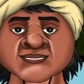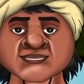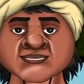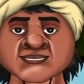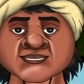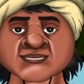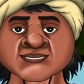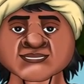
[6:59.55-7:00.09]

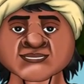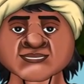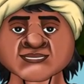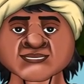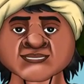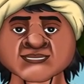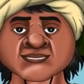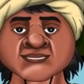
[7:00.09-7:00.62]

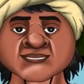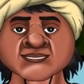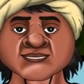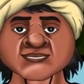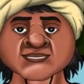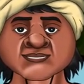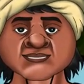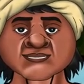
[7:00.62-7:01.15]

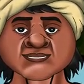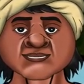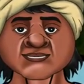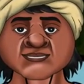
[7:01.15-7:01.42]
Nothing is said.